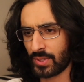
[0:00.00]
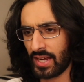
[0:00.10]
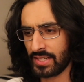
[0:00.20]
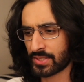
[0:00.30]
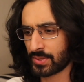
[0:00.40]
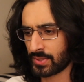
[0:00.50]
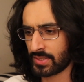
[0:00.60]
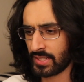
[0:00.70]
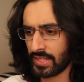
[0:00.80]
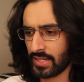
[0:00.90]
high school.
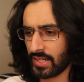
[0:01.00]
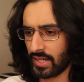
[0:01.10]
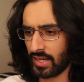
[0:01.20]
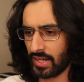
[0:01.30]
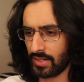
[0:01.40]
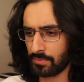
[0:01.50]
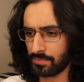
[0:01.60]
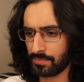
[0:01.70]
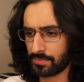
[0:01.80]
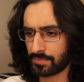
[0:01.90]

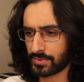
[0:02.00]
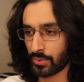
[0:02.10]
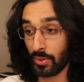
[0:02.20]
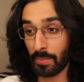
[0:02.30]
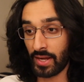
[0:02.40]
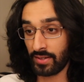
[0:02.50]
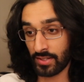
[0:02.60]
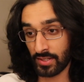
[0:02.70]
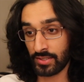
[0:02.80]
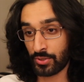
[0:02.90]
So we met in
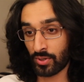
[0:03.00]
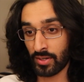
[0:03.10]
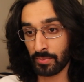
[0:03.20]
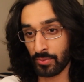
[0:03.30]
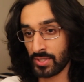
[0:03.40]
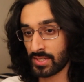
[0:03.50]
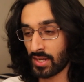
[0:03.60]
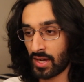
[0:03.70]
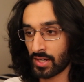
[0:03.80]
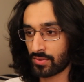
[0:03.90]
her dorm and we just
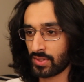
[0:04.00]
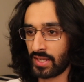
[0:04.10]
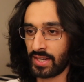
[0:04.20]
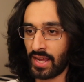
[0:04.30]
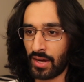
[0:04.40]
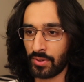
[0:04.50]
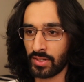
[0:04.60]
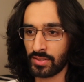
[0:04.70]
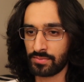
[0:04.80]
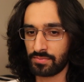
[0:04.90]
talked for like an
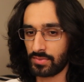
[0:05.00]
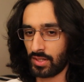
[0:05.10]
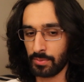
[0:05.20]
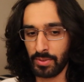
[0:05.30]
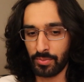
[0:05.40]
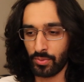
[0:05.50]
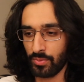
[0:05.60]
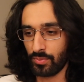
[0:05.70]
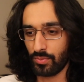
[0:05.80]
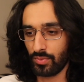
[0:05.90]
hour. All the people
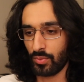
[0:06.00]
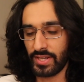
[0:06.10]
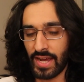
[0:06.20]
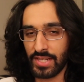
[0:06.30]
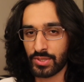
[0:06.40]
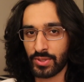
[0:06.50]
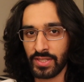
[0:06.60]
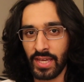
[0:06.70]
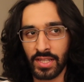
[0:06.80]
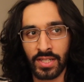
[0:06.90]
went to high school
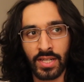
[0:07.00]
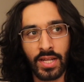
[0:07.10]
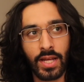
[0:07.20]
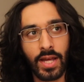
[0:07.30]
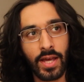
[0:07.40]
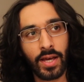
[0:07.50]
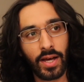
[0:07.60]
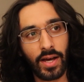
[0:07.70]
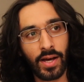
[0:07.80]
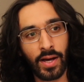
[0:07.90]
together.
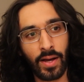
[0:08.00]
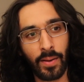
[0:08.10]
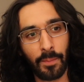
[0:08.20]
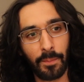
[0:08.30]
But